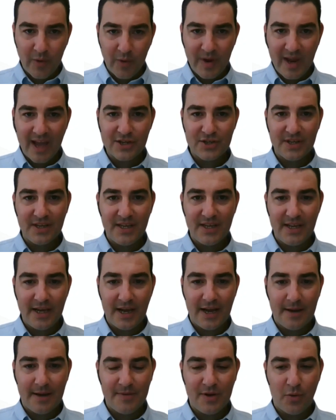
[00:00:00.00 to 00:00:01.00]
where we
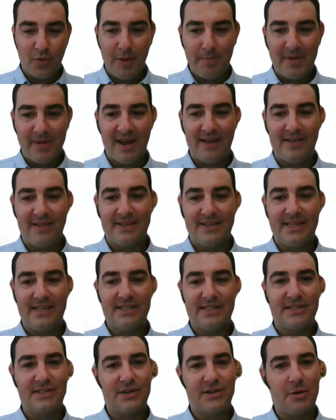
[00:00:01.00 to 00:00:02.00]
actually went
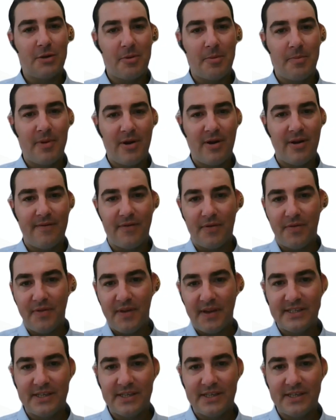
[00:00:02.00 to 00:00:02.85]
behind the scenes and started preparing